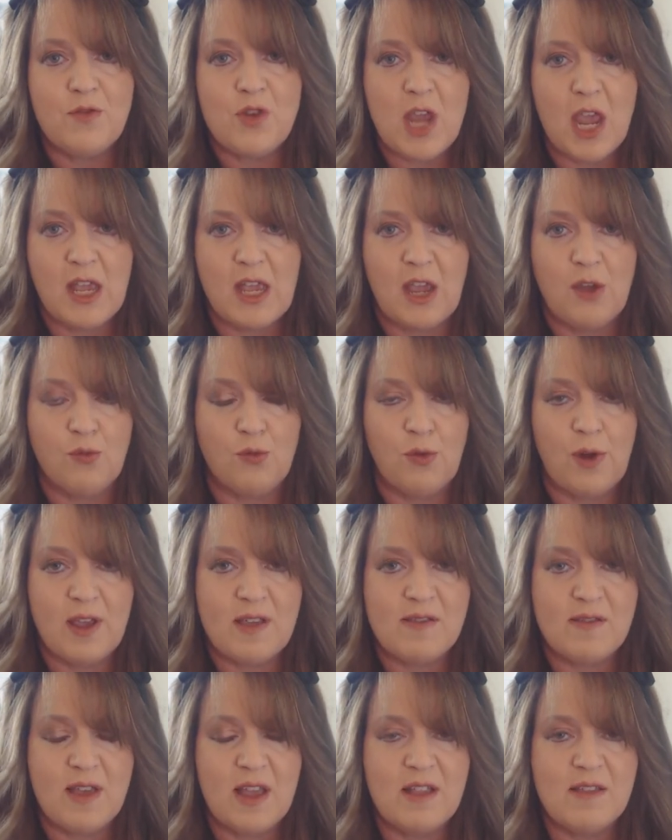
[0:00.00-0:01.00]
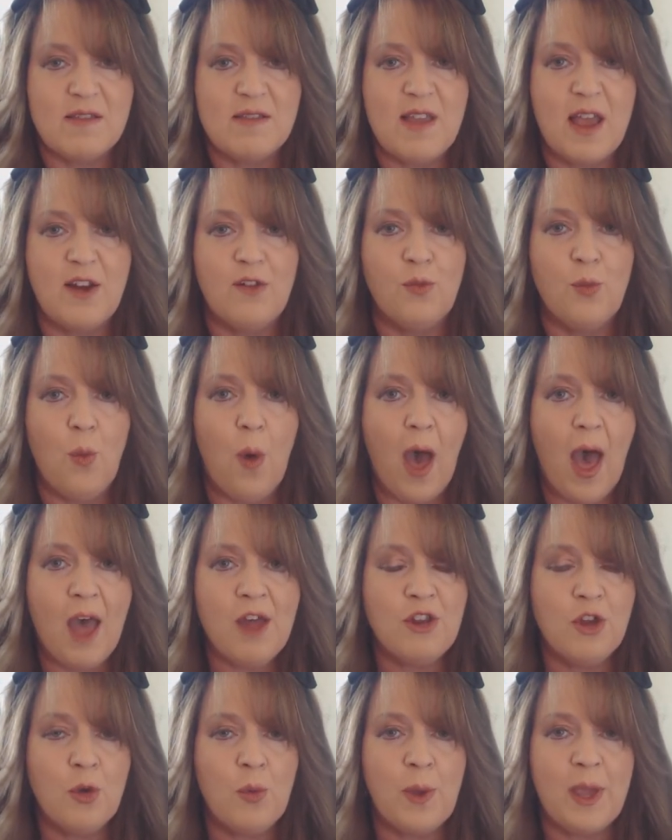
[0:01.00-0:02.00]
of taking risk, instead of
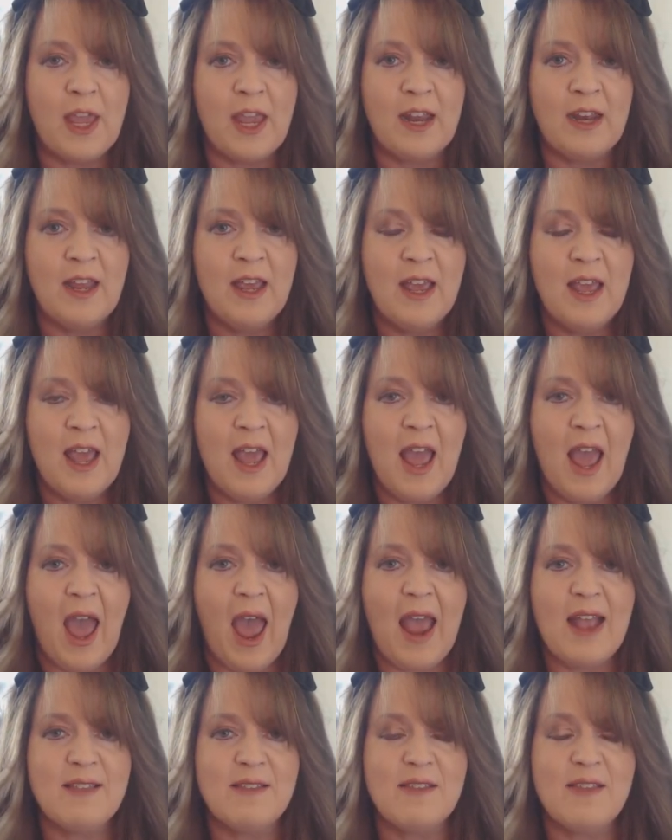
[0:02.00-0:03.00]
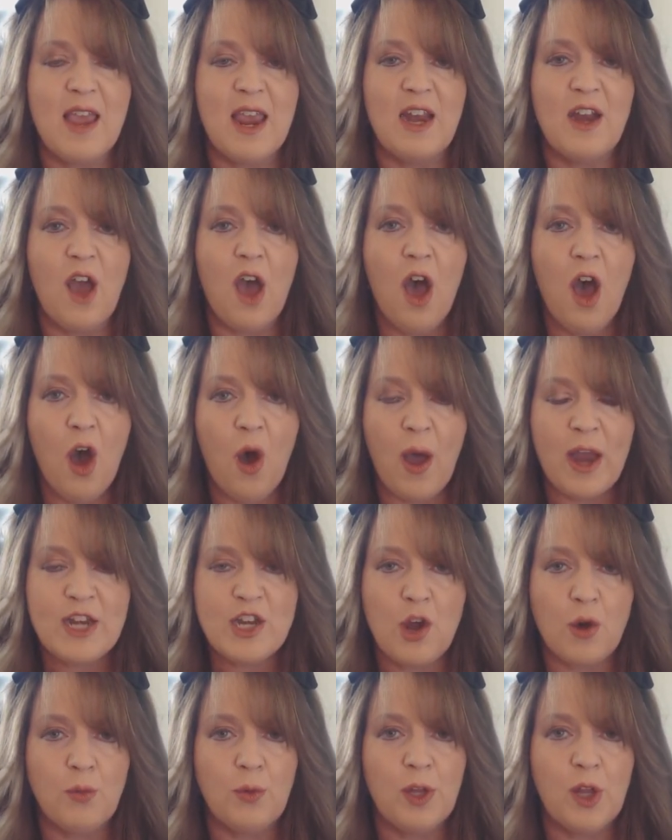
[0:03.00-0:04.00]
wallowing and saying, oh, I
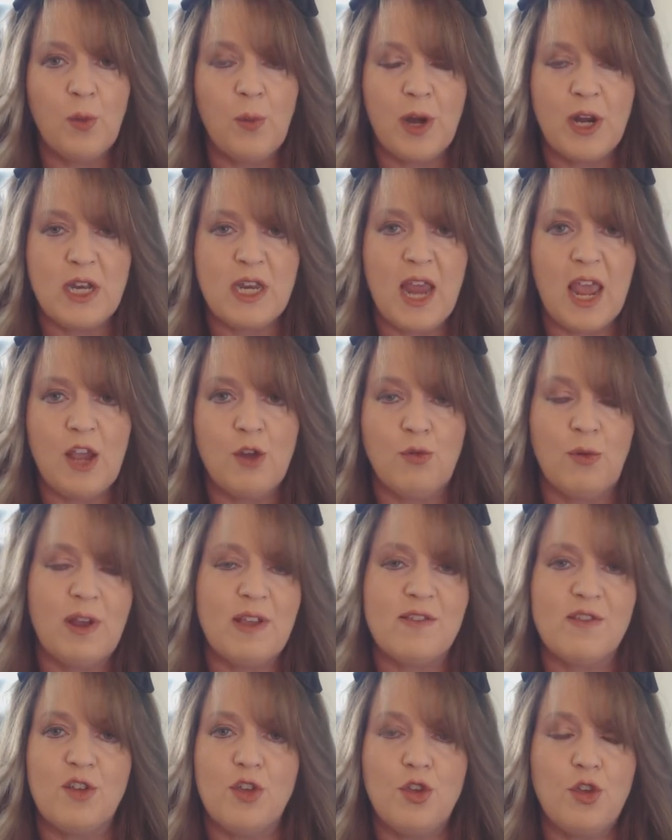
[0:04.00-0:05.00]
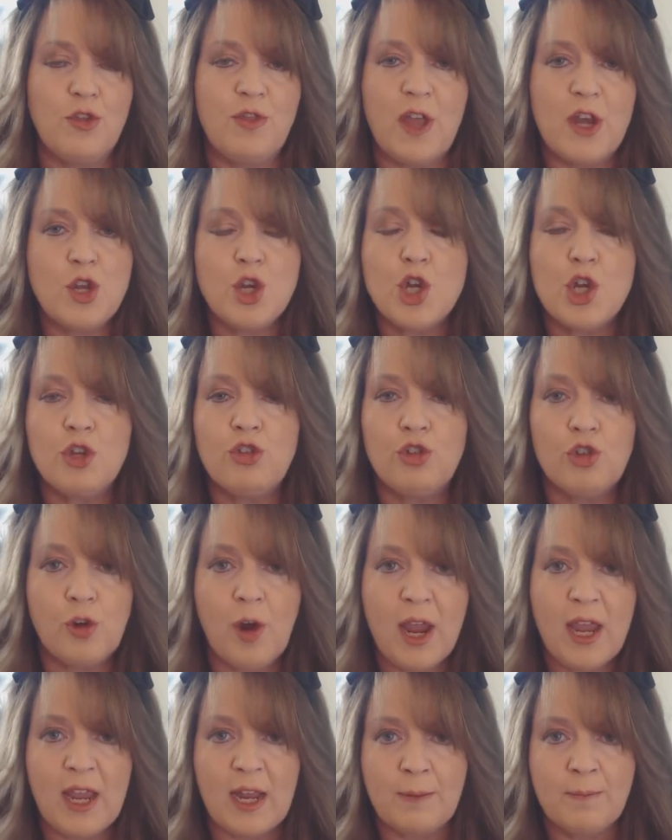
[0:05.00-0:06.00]
don't really want to take risk. Then you shouldn't
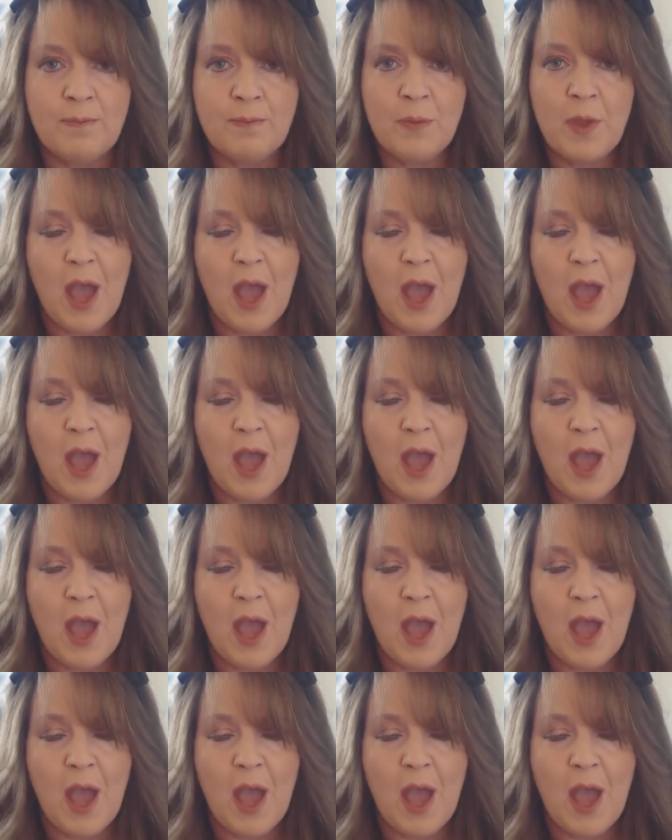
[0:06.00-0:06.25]
trade.